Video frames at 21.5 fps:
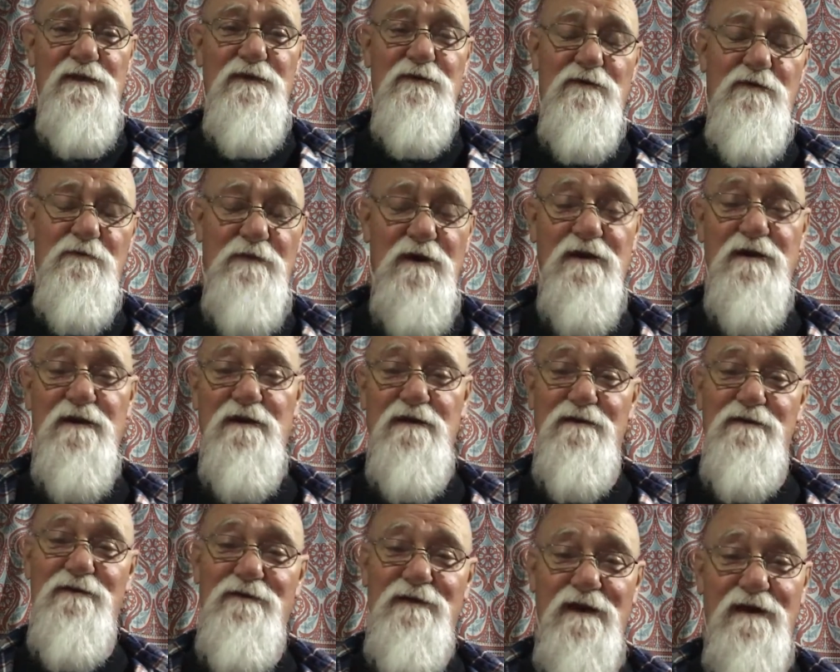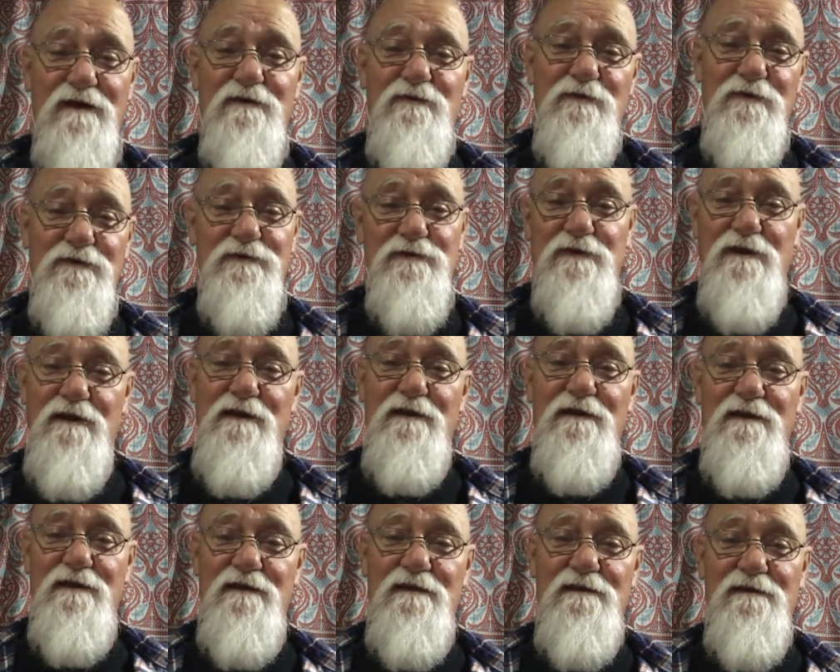they were monkeying around with
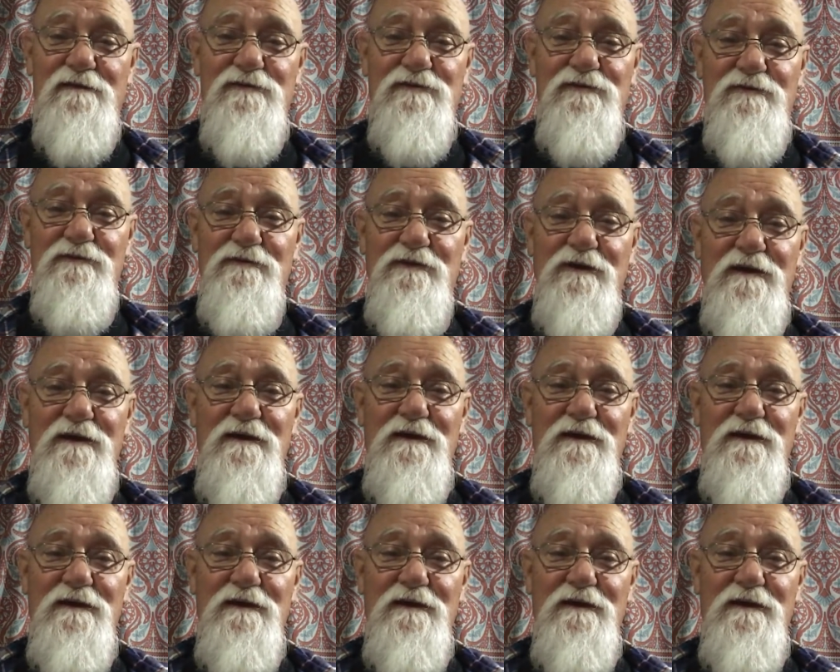trying to get it to